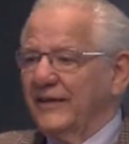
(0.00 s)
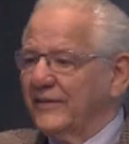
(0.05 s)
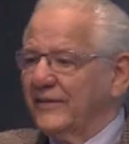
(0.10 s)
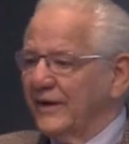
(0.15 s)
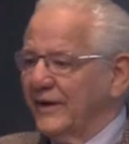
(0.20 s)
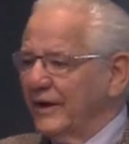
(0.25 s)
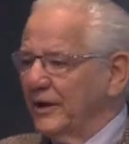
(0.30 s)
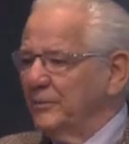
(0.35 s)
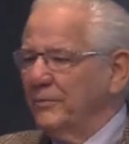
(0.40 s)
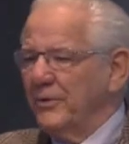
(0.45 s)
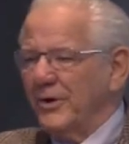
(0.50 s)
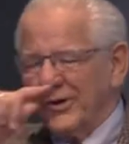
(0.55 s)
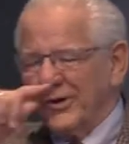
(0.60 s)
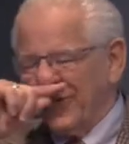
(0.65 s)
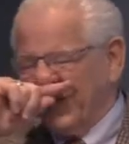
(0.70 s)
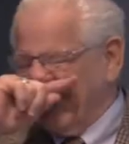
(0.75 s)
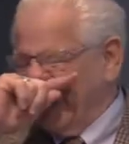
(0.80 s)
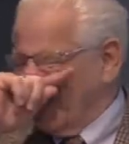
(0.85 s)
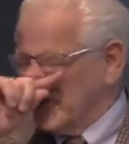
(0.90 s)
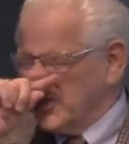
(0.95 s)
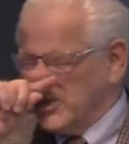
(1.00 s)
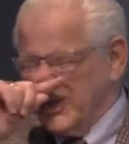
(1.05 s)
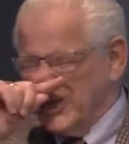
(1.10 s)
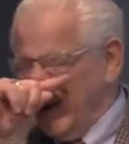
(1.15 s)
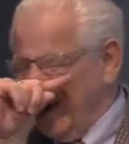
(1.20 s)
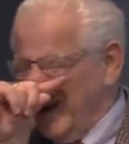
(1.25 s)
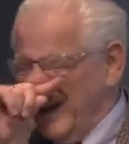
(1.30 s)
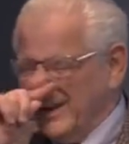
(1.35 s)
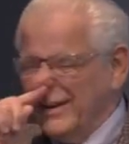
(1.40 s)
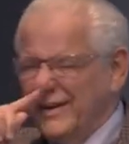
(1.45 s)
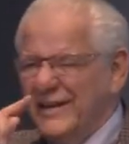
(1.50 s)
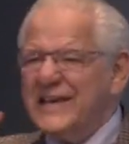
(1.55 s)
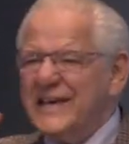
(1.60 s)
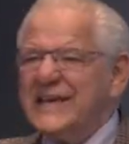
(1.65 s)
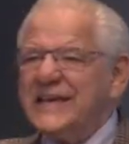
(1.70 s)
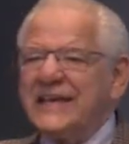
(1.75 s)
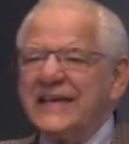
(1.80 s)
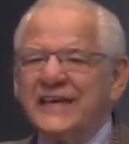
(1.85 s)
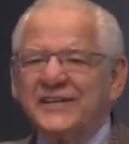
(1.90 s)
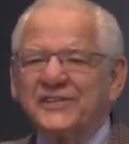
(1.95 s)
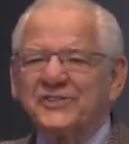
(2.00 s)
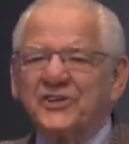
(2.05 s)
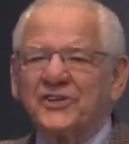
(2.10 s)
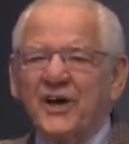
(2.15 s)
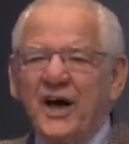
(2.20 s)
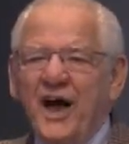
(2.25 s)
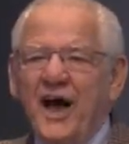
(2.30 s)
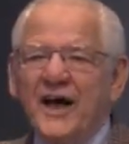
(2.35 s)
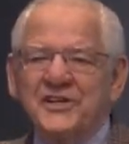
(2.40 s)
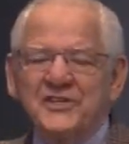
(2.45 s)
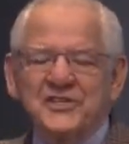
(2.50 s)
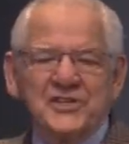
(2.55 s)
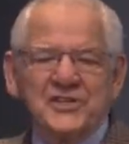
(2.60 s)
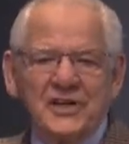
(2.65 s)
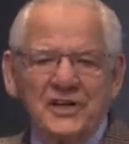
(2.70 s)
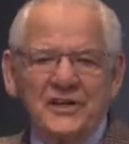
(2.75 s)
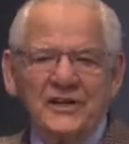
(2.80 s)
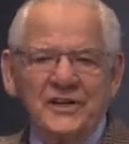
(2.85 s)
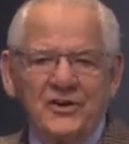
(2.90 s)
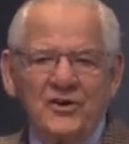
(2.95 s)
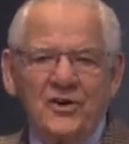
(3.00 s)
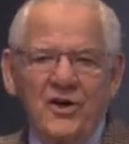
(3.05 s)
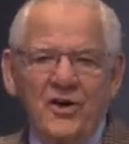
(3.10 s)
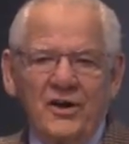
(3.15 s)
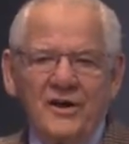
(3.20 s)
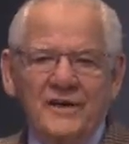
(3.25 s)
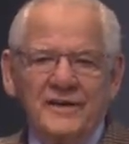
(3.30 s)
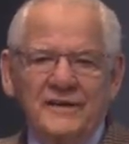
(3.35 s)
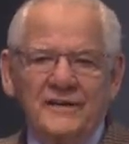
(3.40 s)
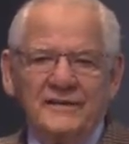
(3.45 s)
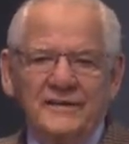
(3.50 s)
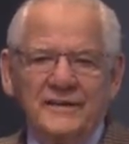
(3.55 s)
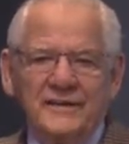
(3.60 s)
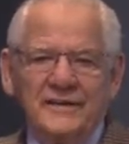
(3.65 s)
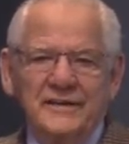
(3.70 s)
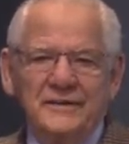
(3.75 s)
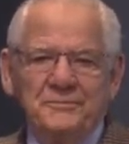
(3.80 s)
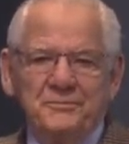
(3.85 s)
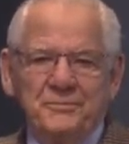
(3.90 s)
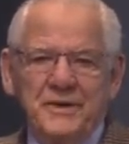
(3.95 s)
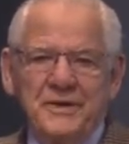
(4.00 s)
In the little book of First John, he is constantly calling the